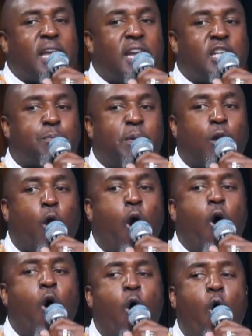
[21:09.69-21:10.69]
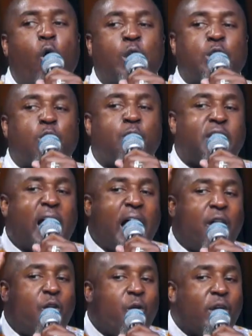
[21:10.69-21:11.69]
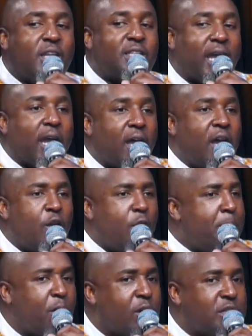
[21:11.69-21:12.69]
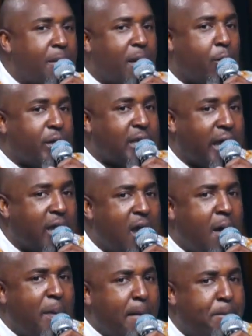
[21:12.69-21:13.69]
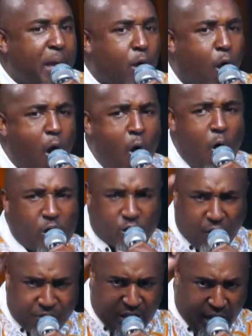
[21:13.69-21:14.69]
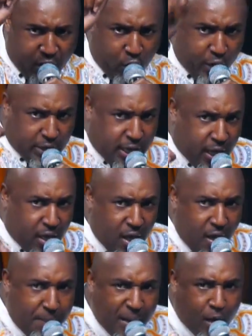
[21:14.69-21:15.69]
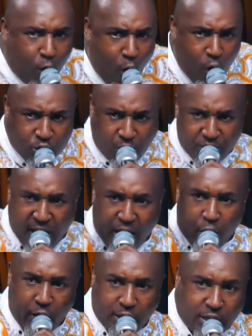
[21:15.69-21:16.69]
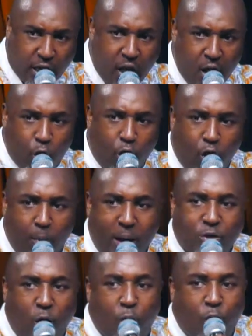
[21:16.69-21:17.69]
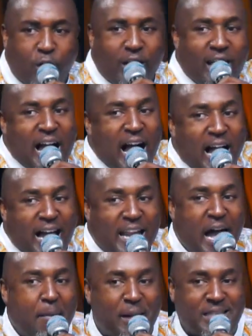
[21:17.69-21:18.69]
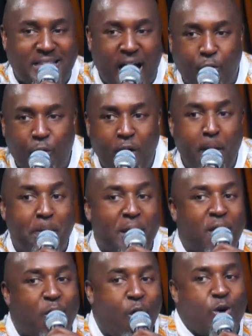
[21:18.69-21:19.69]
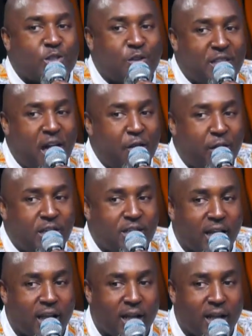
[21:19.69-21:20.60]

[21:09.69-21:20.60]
is because of the anointing. Not because I'm a wizard, but because of the anointing. Because of the anointing. Don't go back to Uroi. Because of the anointing.